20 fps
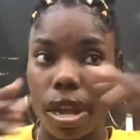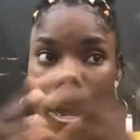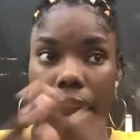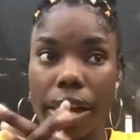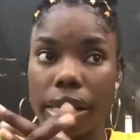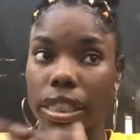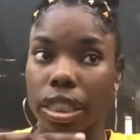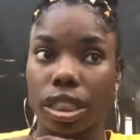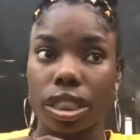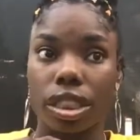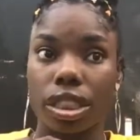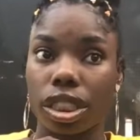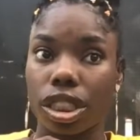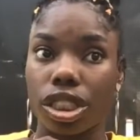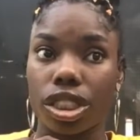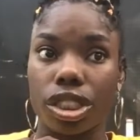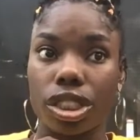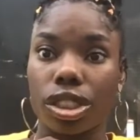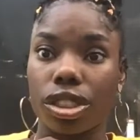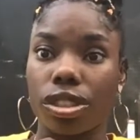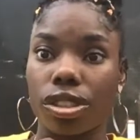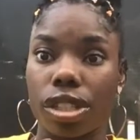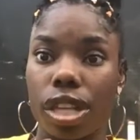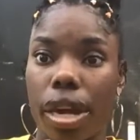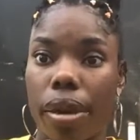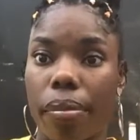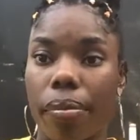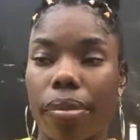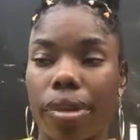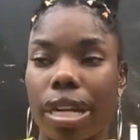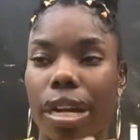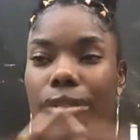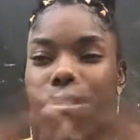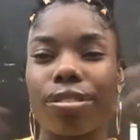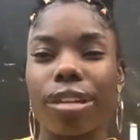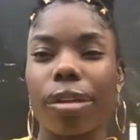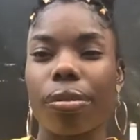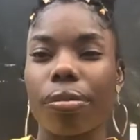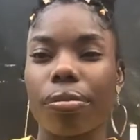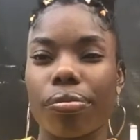I used to teach that, but that
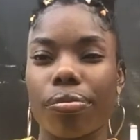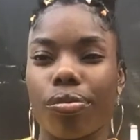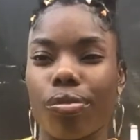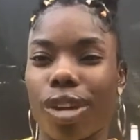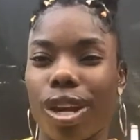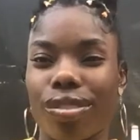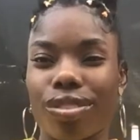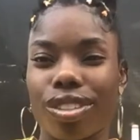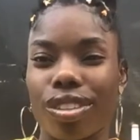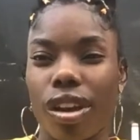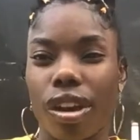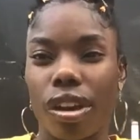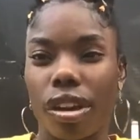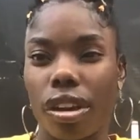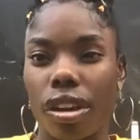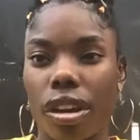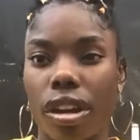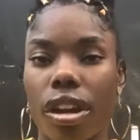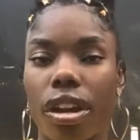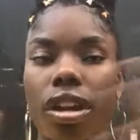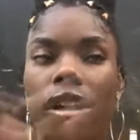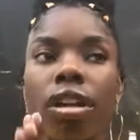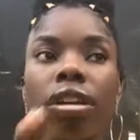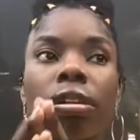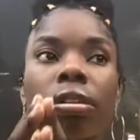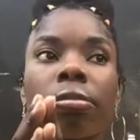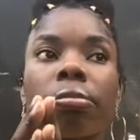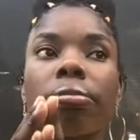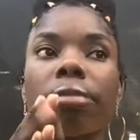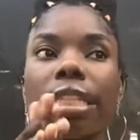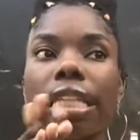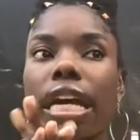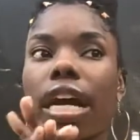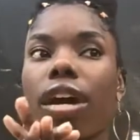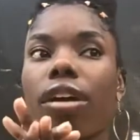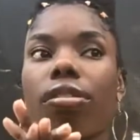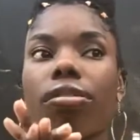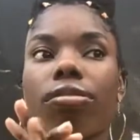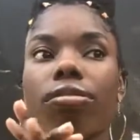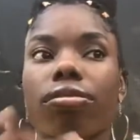was like when I was younger.
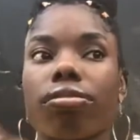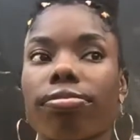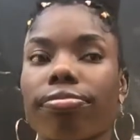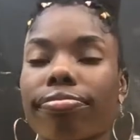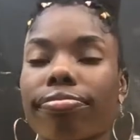Now